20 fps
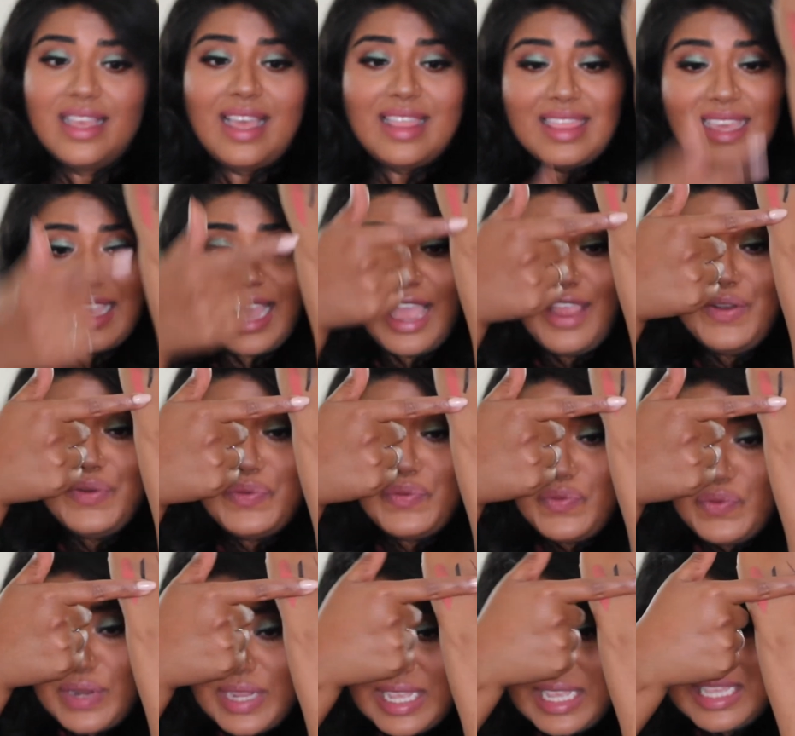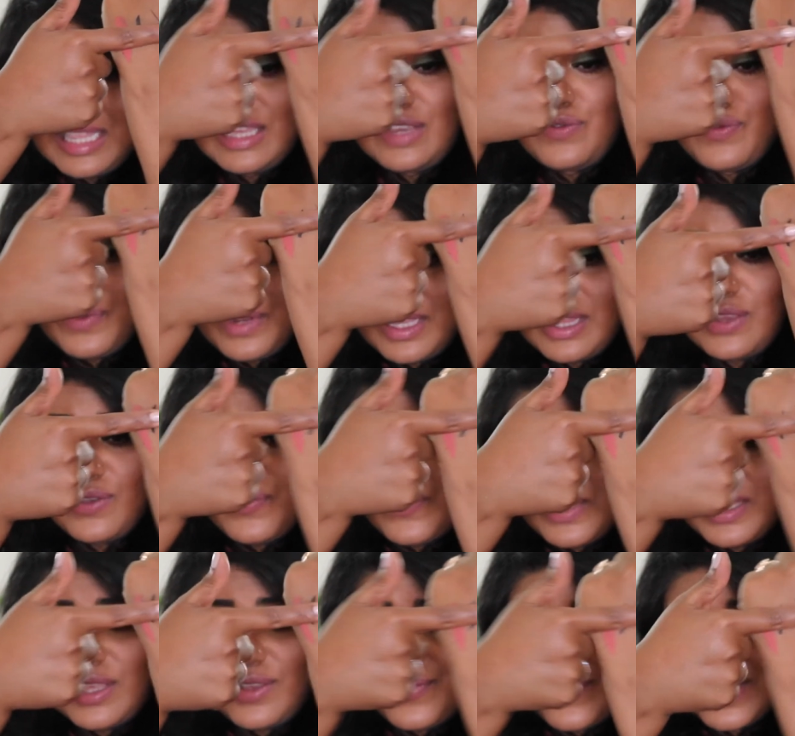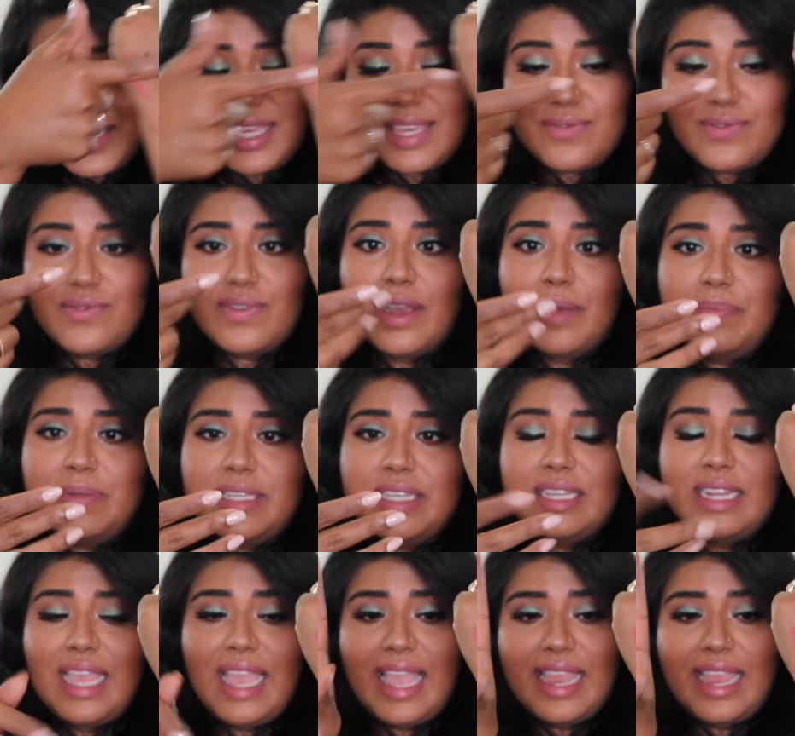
Like, I really rubbed it,